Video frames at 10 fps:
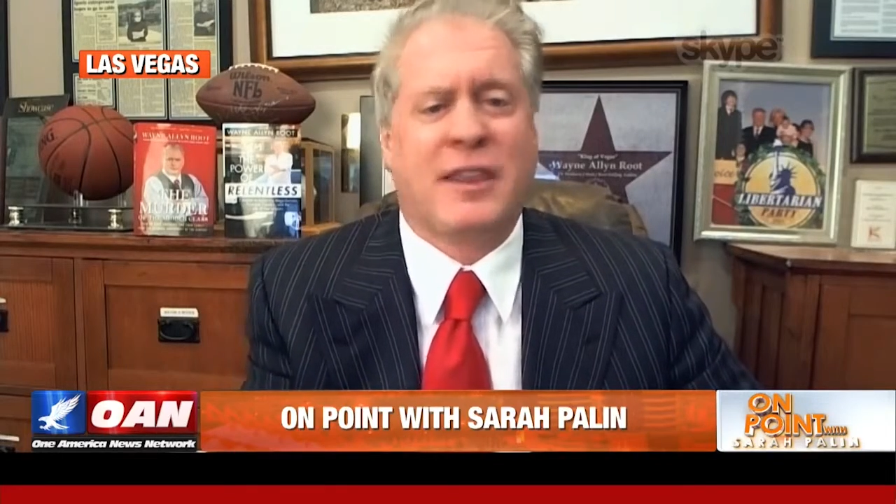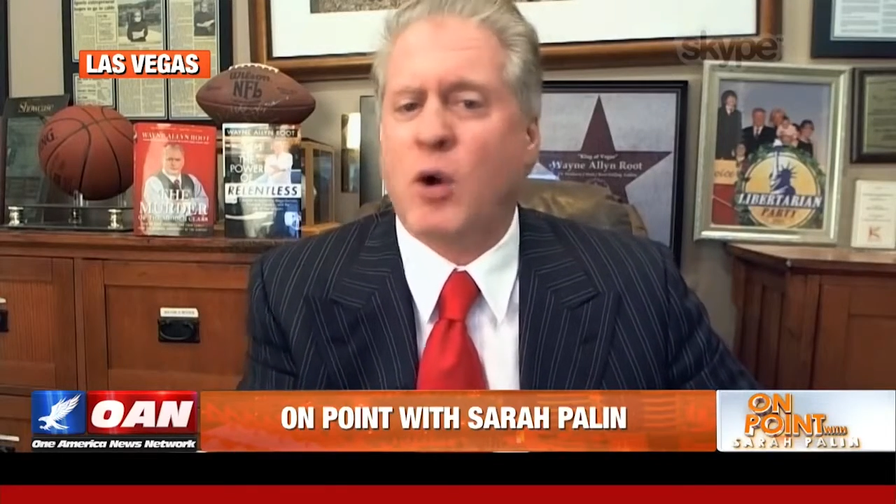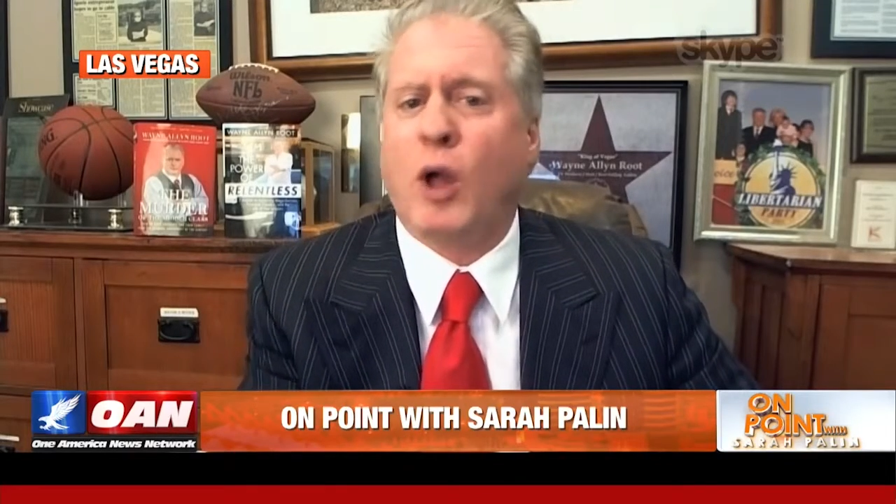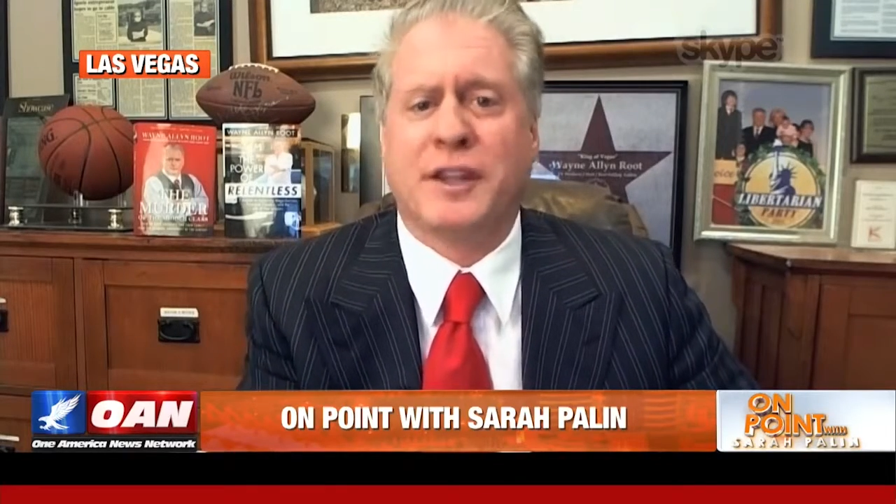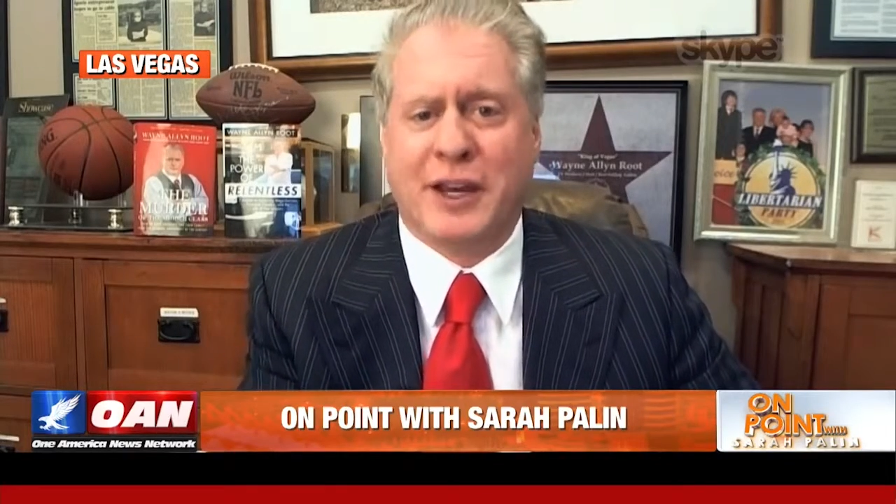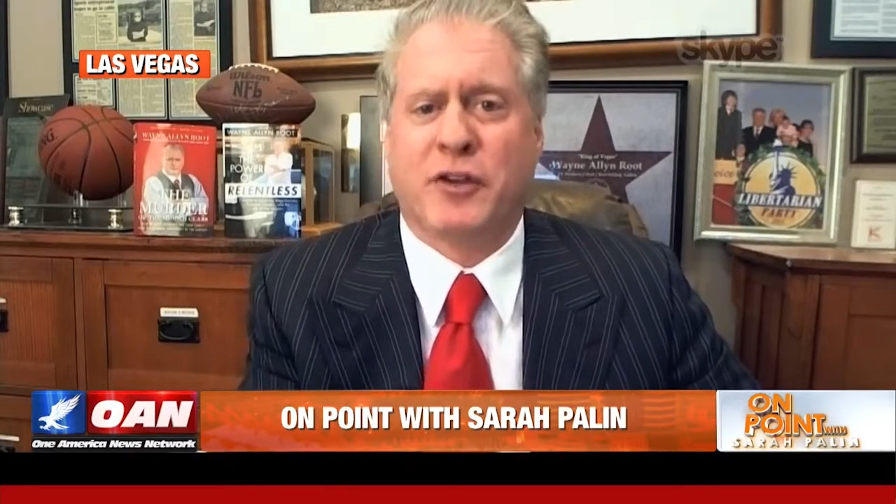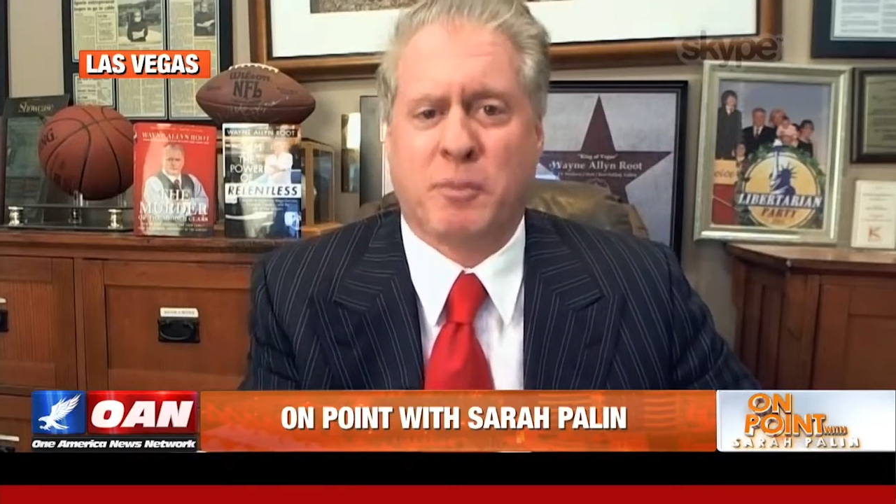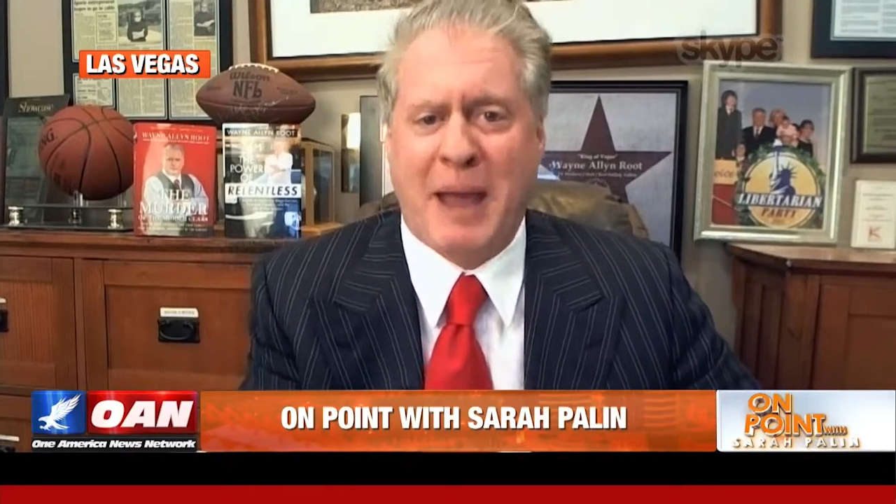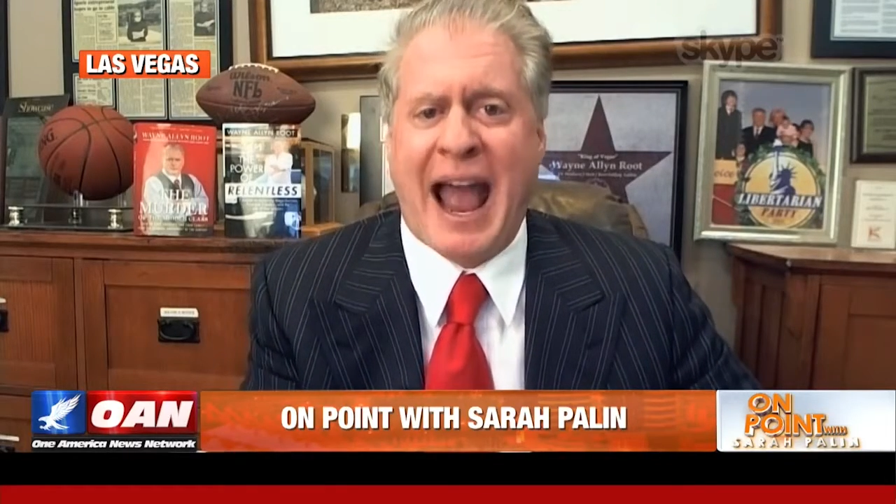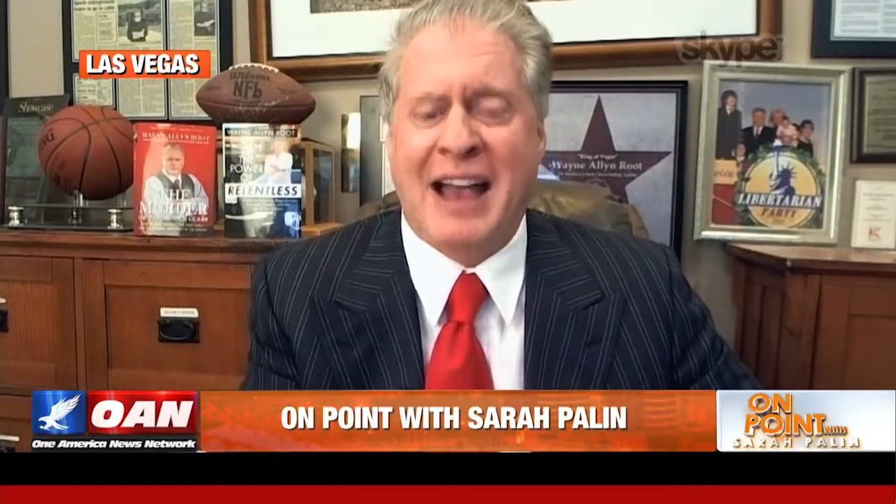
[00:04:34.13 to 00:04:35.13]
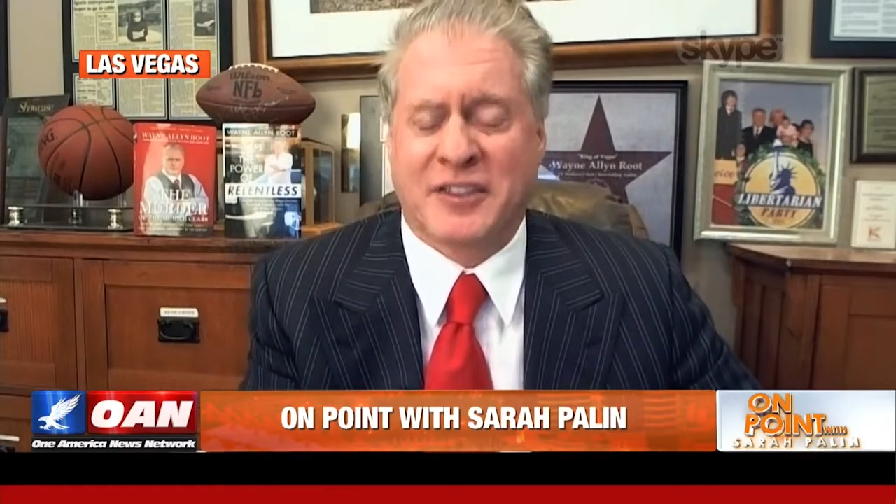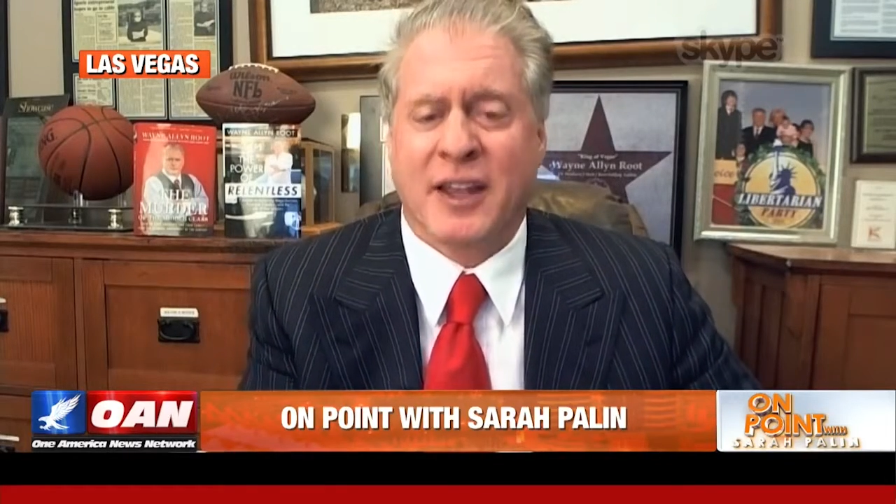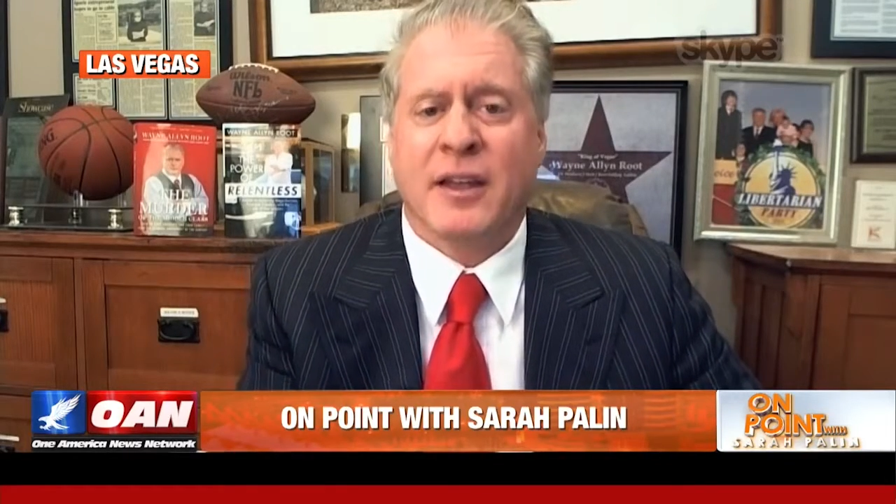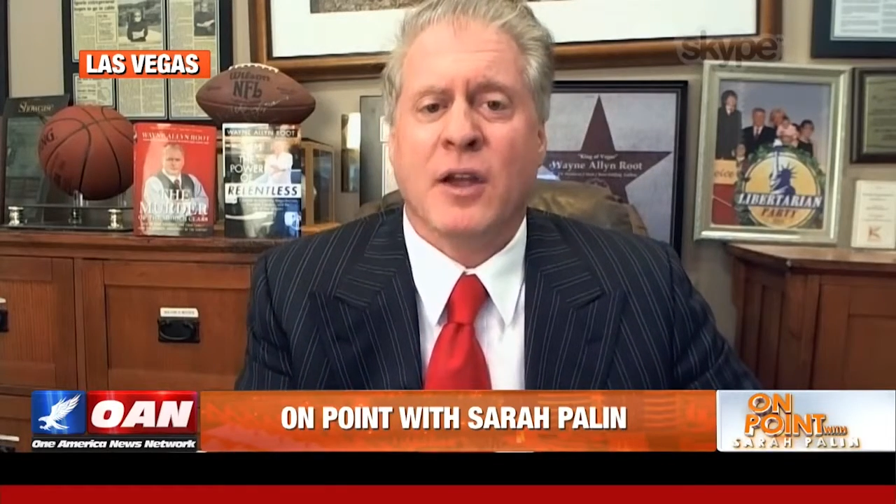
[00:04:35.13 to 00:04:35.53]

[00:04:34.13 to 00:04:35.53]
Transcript: than all the years past?